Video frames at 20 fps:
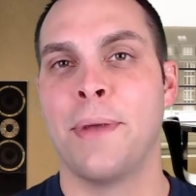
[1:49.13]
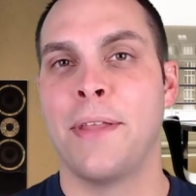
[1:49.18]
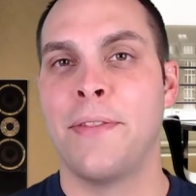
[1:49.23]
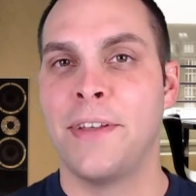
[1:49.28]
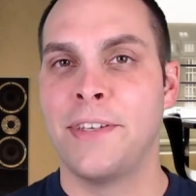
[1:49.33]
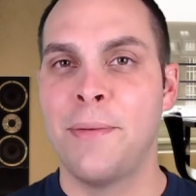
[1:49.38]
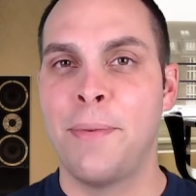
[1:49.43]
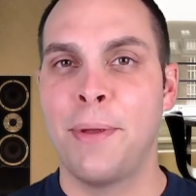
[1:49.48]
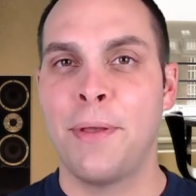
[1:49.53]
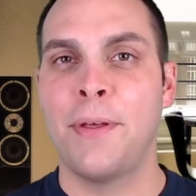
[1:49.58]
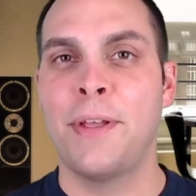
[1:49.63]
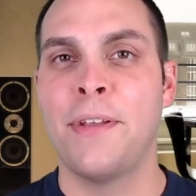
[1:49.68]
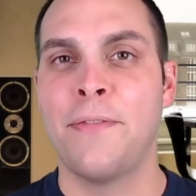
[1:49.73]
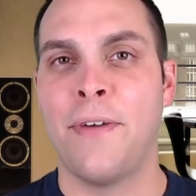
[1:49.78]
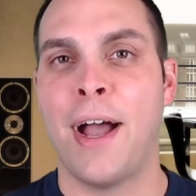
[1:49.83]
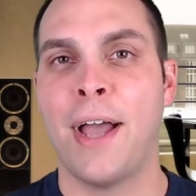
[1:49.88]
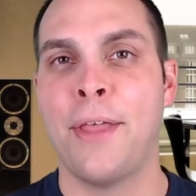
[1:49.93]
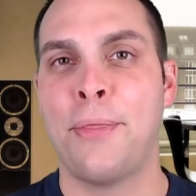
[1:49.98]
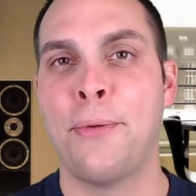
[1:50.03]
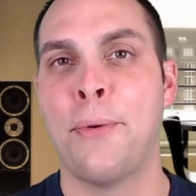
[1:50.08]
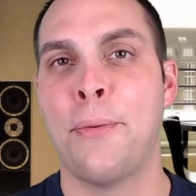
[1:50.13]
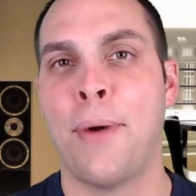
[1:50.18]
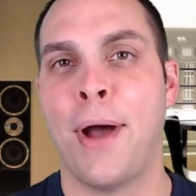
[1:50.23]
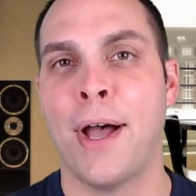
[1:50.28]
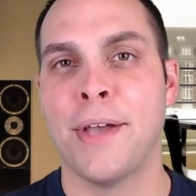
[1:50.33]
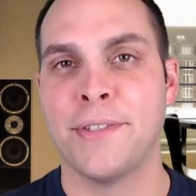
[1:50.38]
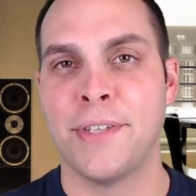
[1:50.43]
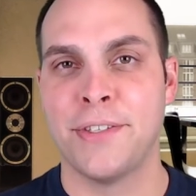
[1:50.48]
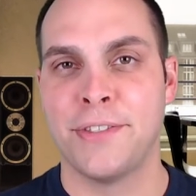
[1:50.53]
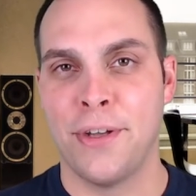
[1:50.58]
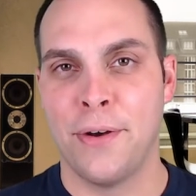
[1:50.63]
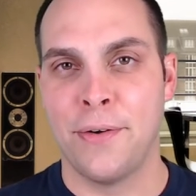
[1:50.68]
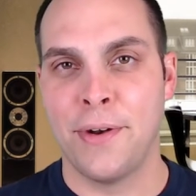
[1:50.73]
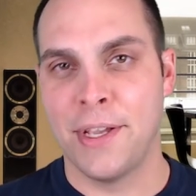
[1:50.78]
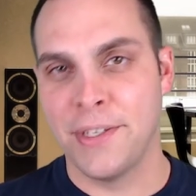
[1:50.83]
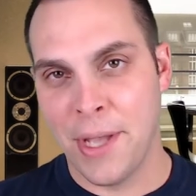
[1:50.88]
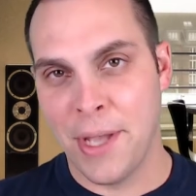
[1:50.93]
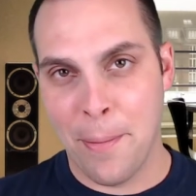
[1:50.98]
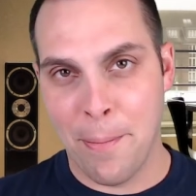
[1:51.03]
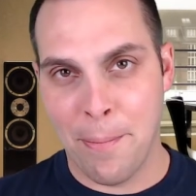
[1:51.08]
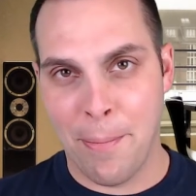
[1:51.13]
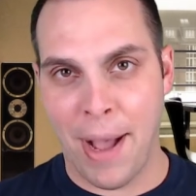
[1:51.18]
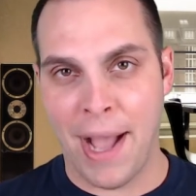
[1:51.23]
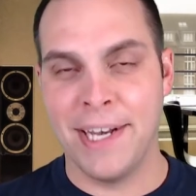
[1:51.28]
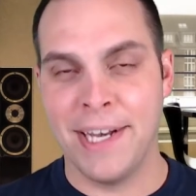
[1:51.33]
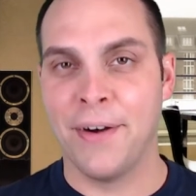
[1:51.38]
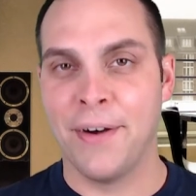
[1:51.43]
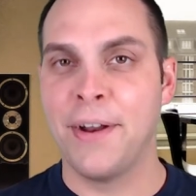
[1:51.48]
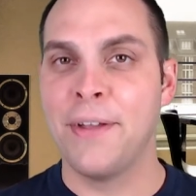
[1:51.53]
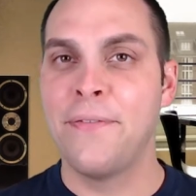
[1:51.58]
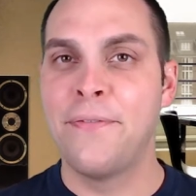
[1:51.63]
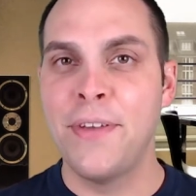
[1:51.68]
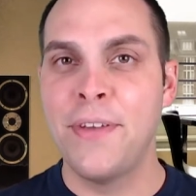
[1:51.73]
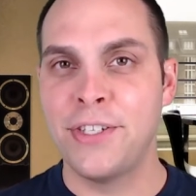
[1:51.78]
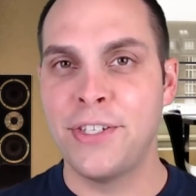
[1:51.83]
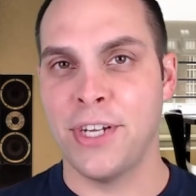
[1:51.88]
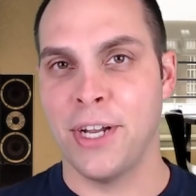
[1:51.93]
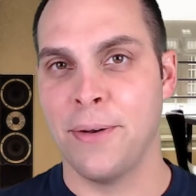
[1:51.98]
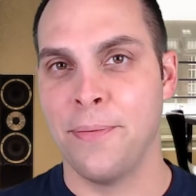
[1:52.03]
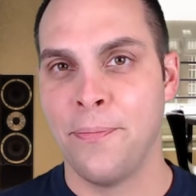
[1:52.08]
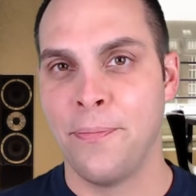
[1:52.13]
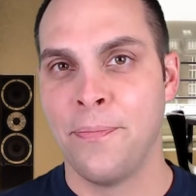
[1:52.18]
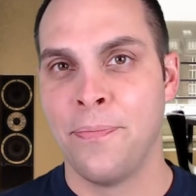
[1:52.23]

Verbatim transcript: and they typically divide through a process known as binary fission.